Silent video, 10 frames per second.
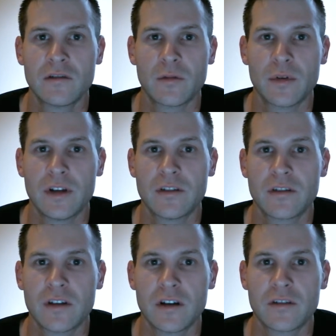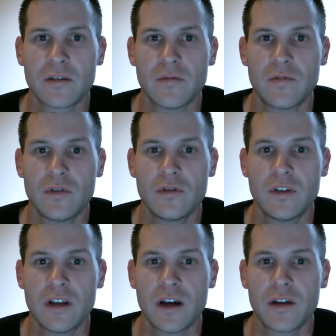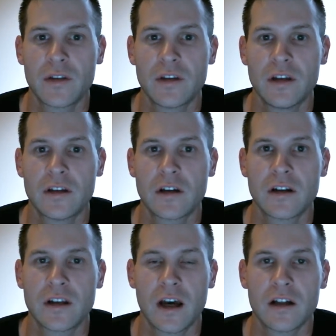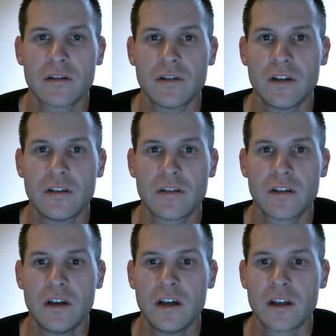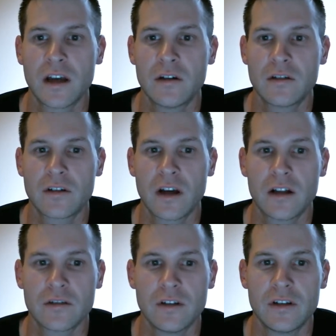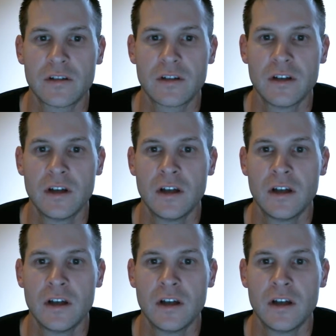Replace uh, some foods, eat healthy, cut calories, count your calories,